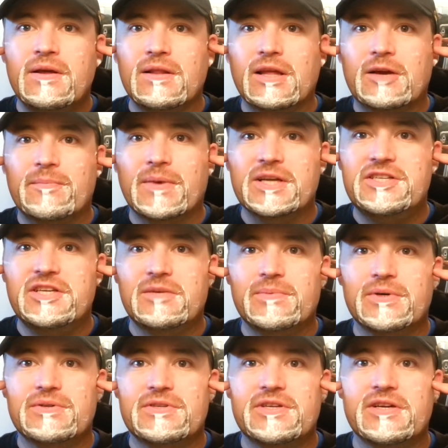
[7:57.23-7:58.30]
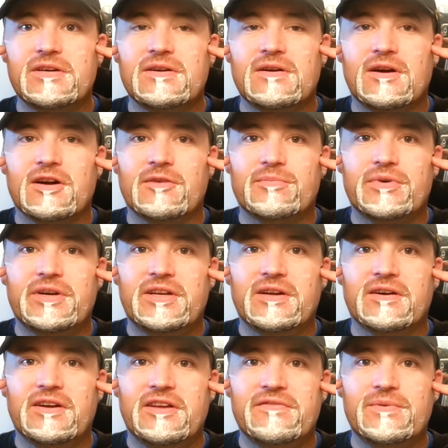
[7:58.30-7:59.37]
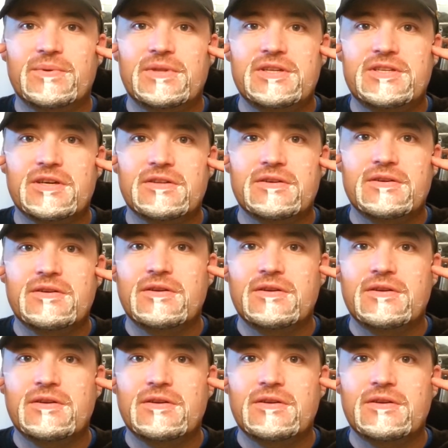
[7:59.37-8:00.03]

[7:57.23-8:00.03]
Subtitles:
Like my cheekbones here are pretty darn even with each other,